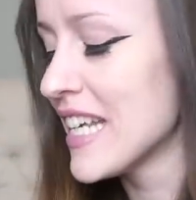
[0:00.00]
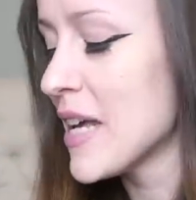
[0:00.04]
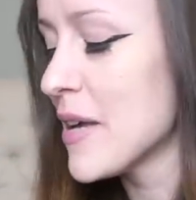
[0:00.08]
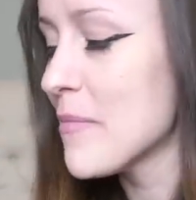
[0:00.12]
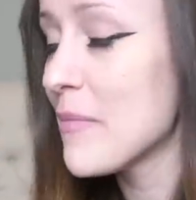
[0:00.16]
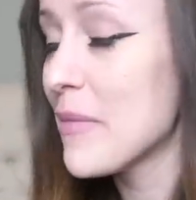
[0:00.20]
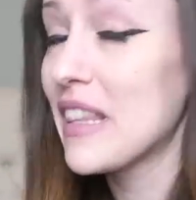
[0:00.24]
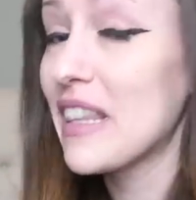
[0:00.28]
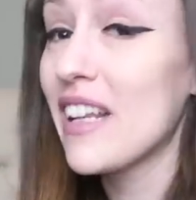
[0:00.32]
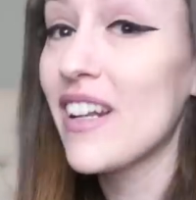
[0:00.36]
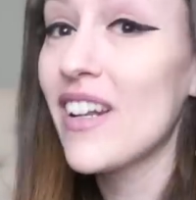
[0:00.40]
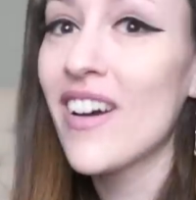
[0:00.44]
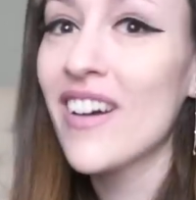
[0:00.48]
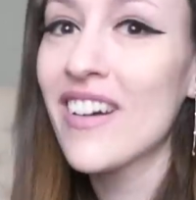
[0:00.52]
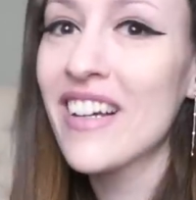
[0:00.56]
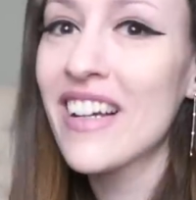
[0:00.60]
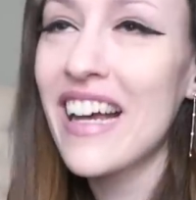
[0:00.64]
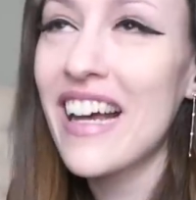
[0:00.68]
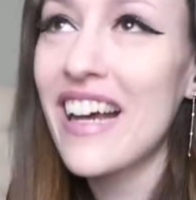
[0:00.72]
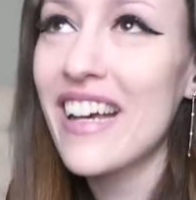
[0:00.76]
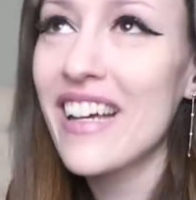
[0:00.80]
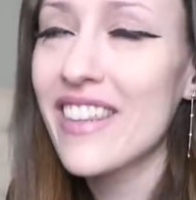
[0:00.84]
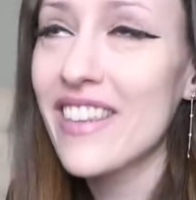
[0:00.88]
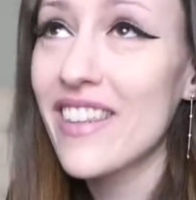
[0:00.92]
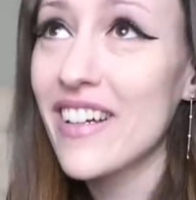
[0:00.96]
but the longer
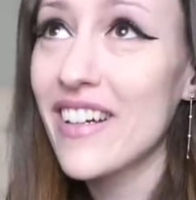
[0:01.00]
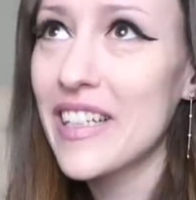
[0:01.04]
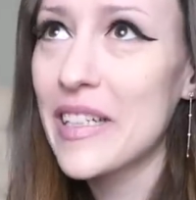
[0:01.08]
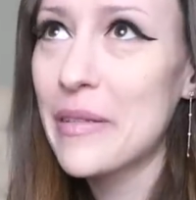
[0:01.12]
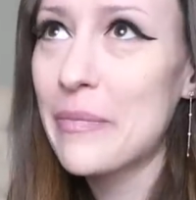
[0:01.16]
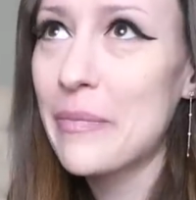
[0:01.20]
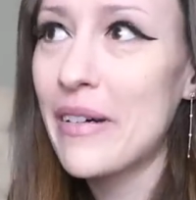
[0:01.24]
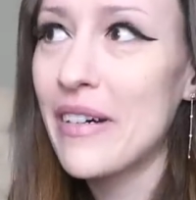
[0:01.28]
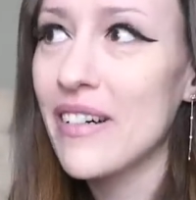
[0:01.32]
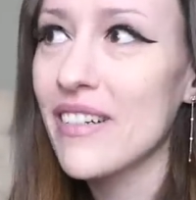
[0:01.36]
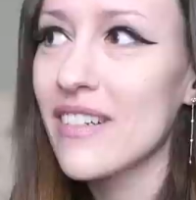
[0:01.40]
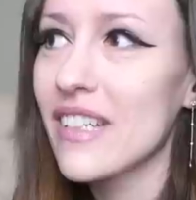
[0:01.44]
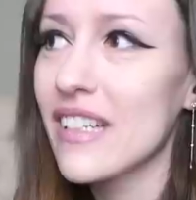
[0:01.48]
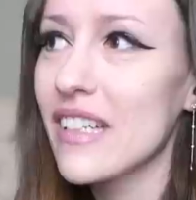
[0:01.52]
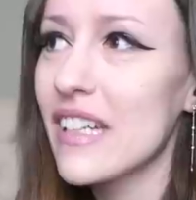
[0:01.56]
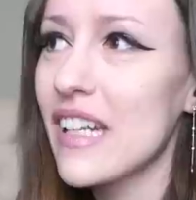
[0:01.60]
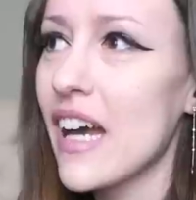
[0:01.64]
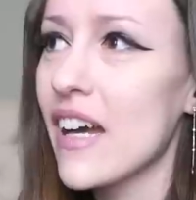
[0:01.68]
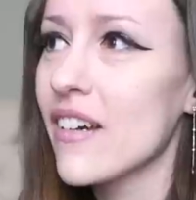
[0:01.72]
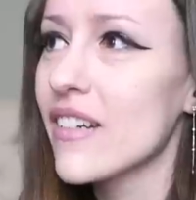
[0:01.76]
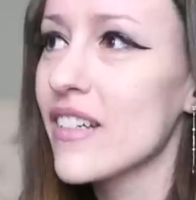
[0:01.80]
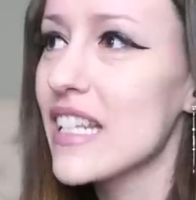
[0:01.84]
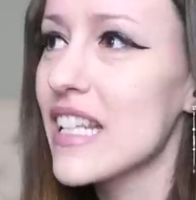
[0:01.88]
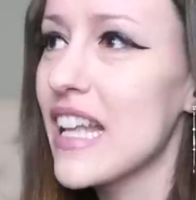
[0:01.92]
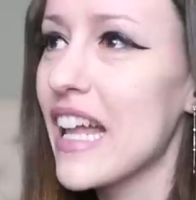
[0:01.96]
I thought about it,
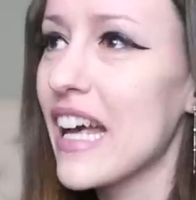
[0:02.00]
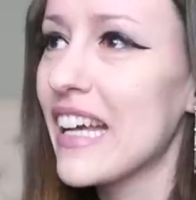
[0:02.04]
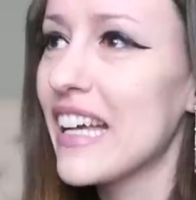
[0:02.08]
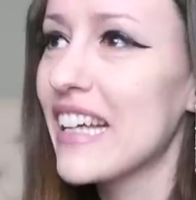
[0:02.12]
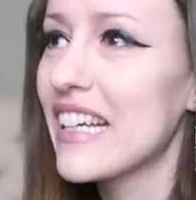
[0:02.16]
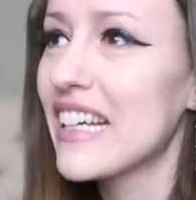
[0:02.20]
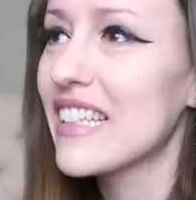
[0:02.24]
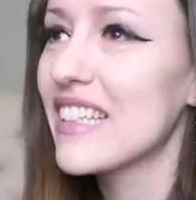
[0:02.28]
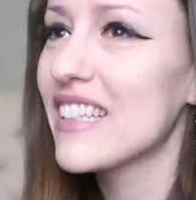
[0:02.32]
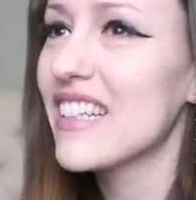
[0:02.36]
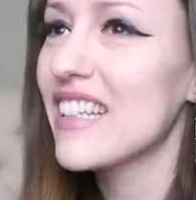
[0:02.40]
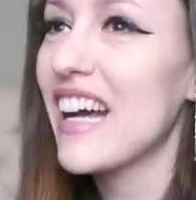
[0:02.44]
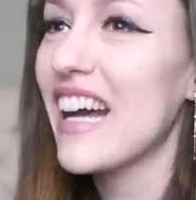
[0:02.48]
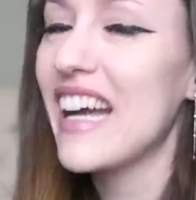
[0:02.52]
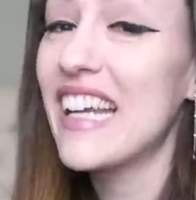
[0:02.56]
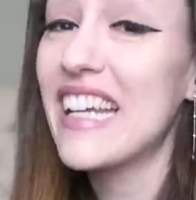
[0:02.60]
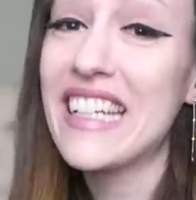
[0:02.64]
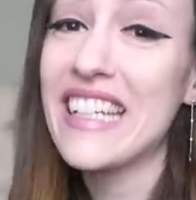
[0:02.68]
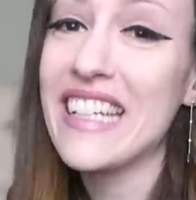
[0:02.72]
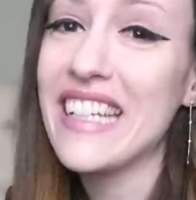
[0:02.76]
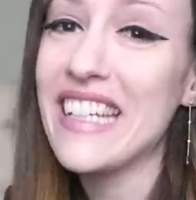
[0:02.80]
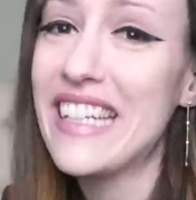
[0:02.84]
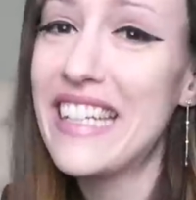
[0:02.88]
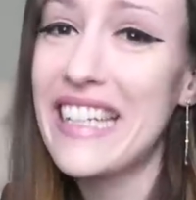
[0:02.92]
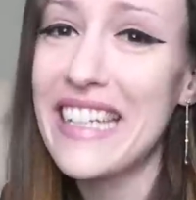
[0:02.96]
I was like, I
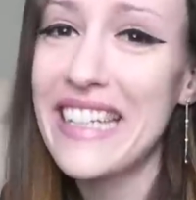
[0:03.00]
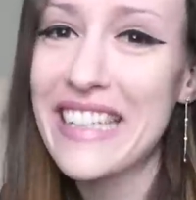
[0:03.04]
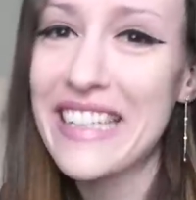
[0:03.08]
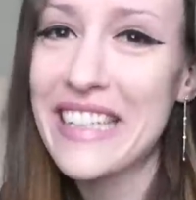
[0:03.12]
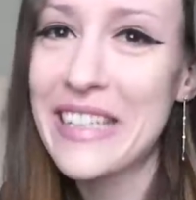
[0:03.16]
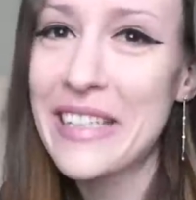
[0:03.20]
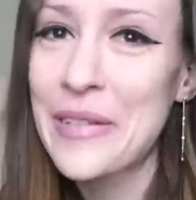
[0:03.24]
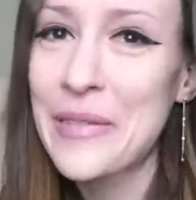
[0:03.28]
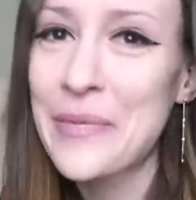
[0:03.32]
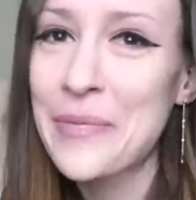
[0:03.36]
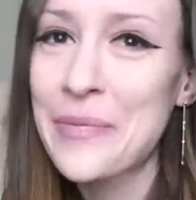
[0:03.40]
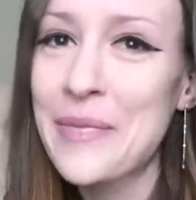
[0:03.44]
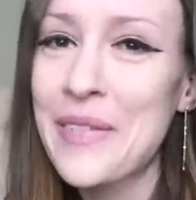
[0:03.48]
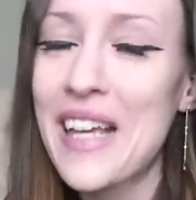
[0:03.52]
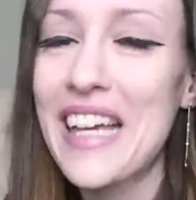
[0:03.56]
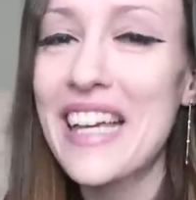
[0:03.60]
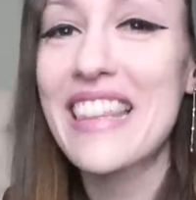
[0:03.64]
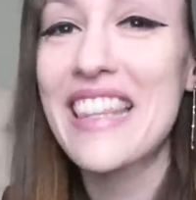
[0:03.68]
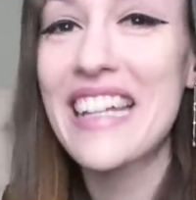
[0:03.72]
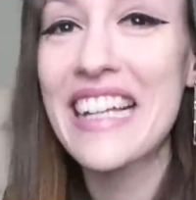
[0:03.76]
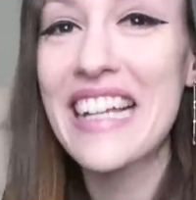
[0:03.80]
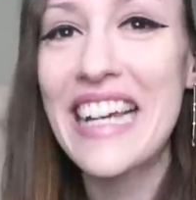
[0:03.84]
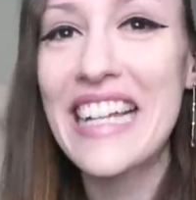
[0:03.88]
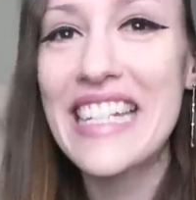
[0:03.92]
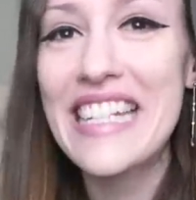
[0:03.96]
need it. I
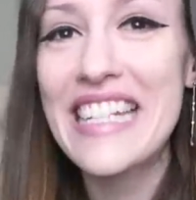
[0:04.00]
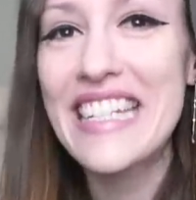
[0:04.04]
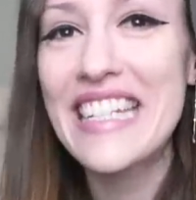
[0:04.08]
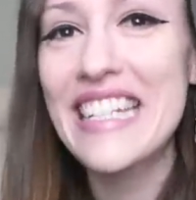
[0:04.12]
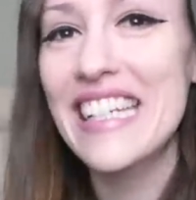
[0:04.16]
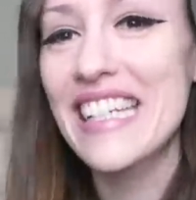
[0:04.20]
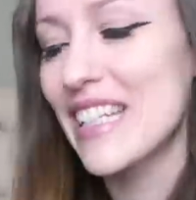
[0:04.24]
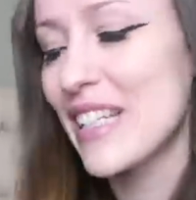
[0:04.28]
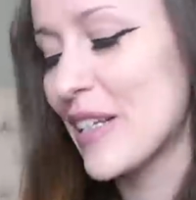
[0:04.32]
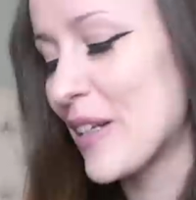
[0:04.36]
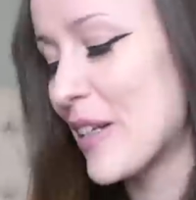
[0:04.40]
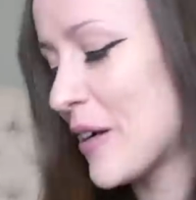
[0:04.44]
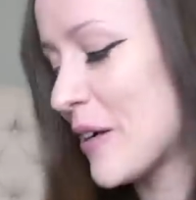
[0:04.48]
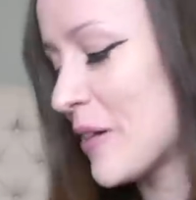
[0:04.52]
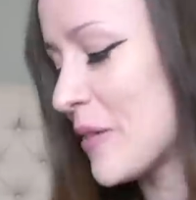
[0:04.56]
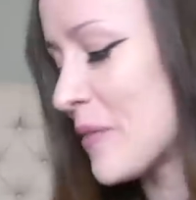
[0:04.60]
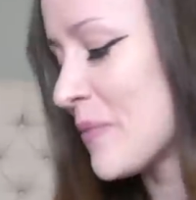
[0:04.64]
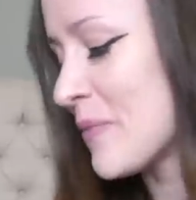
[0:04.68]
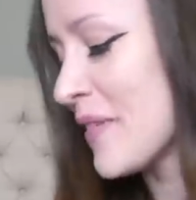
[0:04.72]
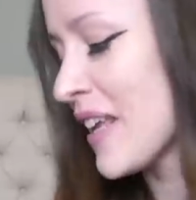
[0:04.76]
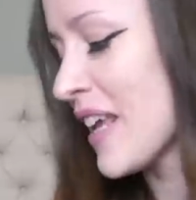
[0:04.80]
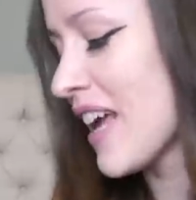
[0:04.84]
think I need it, you know?